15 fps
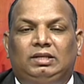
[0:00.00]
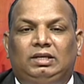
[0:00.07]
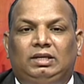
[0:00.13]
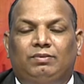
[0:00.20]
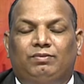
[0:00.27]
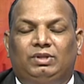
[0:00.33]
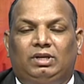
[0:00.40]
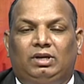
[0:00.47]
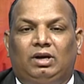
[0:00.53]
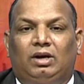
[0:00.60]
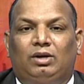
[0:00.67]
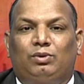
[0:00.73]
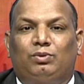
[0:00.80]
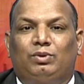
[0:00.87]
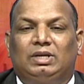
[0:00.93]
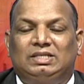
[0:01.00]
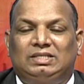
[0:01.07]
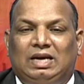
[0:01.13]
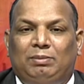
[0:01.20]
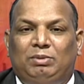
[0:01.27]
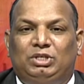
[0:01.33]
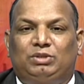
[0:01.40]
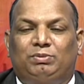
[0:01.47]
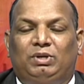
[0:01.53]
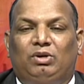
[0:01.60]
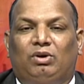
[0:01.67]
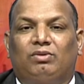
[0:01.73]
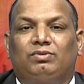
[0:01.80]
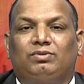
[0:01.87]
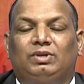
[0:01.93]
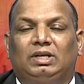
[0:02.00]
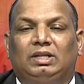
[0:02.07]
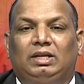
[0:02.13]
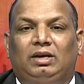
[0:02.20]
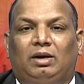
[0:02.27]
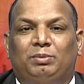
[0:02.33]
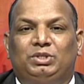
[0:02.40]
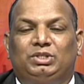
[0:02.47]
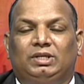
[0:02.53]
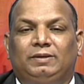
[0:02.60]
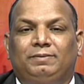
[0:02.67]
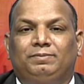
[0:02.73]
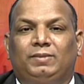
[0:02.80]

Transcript: with regard to establishment of the commission,